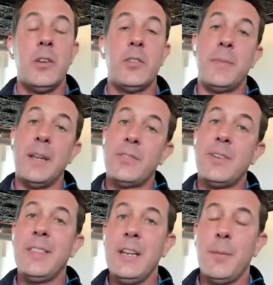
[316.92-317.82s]
Some things
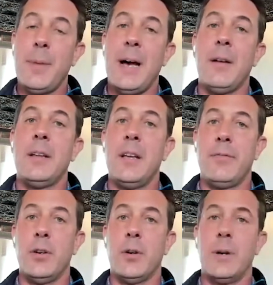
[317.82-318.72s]
to think about
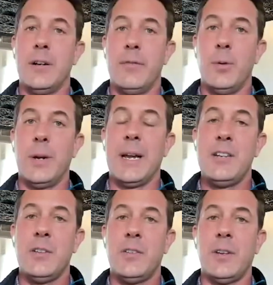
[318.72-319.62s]
if you're interviewing
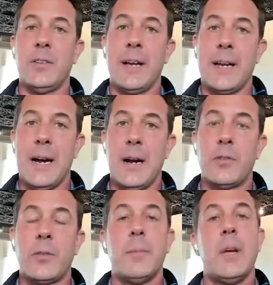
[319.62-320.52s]
agencies like
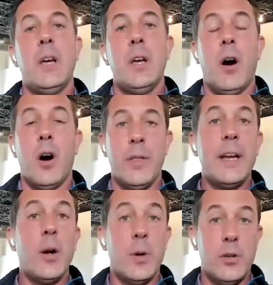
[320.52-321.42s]
ours. Are
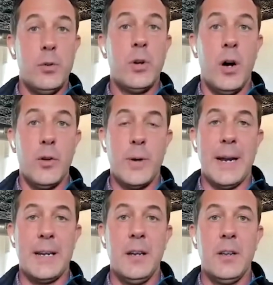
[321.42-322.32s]
they going to do call
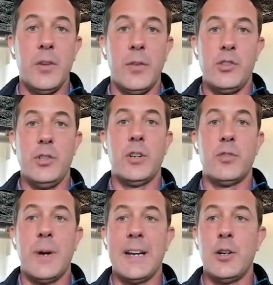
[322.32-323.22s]
tracking so that you can
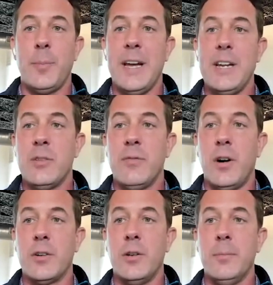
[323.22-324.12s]
track your patient
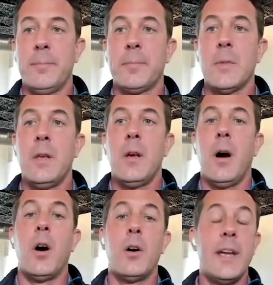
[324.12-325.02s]
volume?
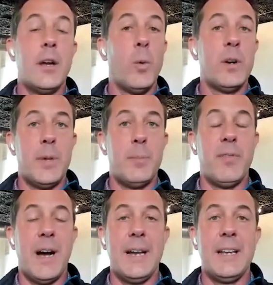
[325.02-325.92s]
Are they going to be
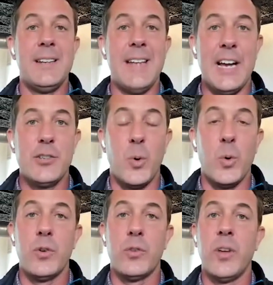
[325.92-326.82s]
providing a
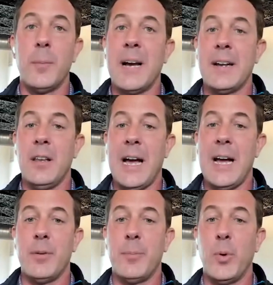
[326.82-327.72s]
dashboard or some kind of
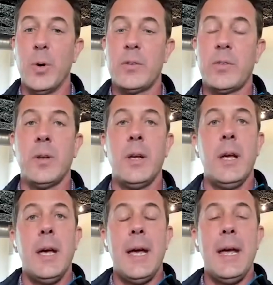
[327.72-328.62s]
live reports?
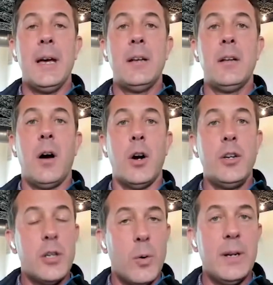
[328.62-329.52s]
And are
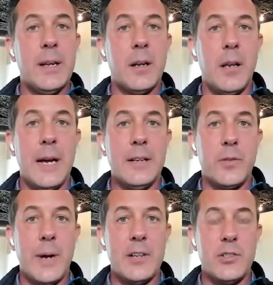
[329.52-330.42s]
you going to get a client
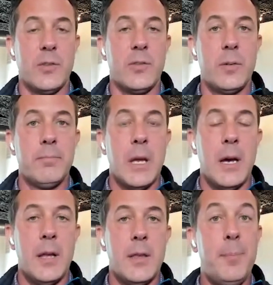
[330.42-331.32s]
strategist?
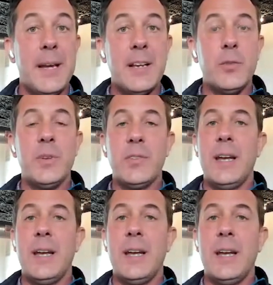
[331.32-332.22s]
The biggest
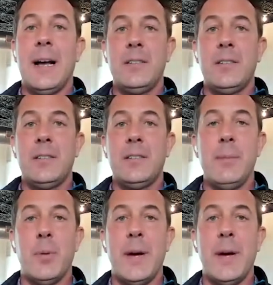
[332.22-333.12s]
mistake that I
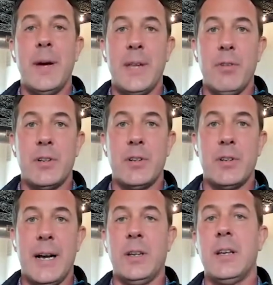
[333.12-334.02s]
see people make with
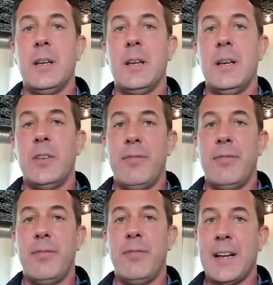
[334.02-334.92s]
advertising
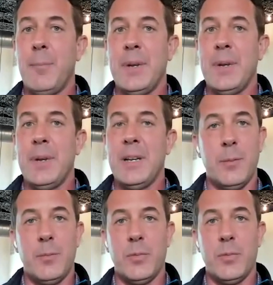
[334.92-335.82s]
is they find a
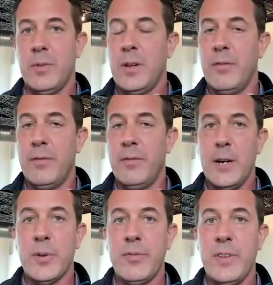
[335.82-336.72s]
company that seems
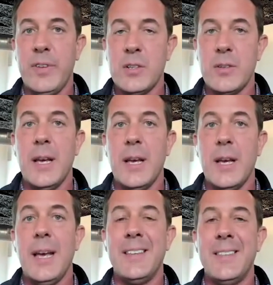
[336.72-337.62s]
very proficient
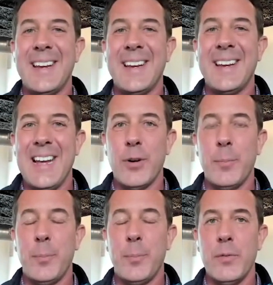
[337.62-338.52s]
and then they can
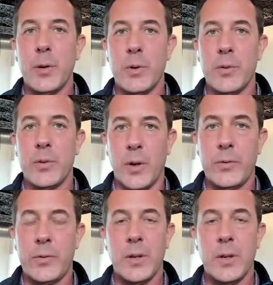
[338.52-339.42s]
never prove the
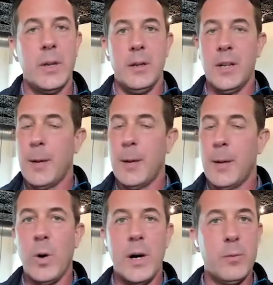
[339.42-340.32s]
results.
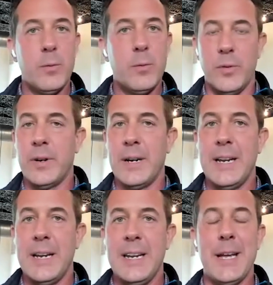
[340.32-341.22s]
Number one
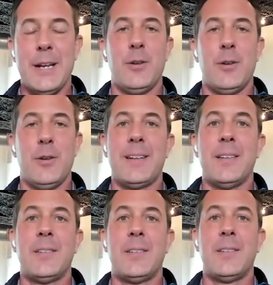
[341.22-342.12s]
rule for any medical
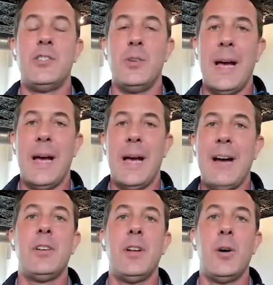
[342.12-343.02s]
practice is you
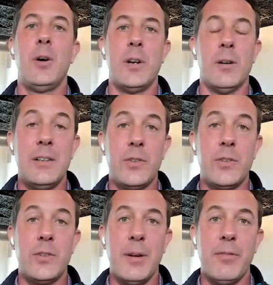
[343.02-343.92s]
have to know where your
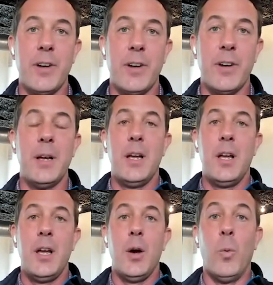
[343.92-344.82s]
leads are coming
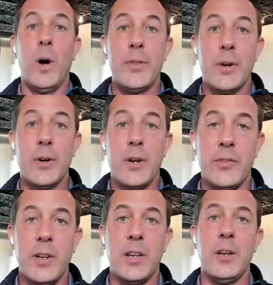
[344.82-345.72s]
from, what they're
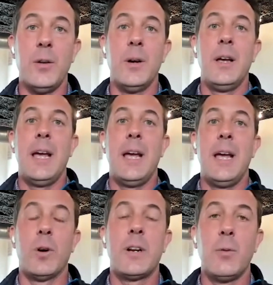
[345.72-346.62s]
costing you,
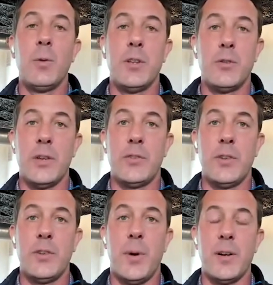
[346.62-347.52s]
and working with a
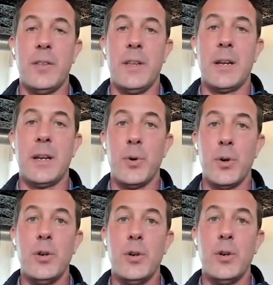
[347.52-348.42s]
trusted partner that
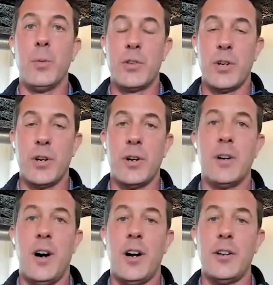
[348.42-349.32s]
can prove the
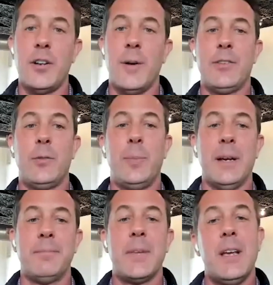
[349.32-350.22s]
return on your
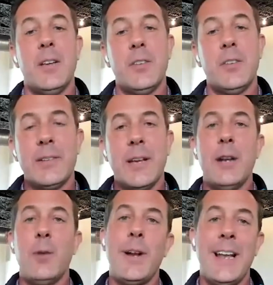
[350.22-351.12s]
ad spend. So
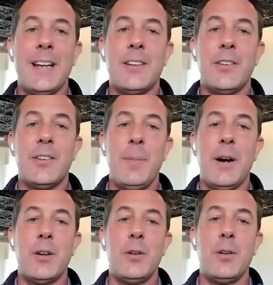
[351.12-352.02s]
that's kind of what I like to
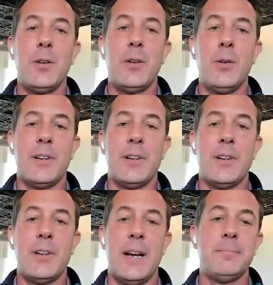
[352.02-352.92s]
say about Google
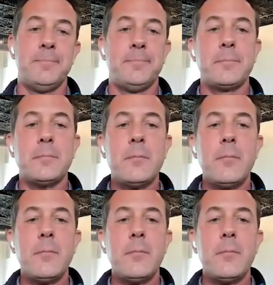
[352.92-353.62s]
advertising.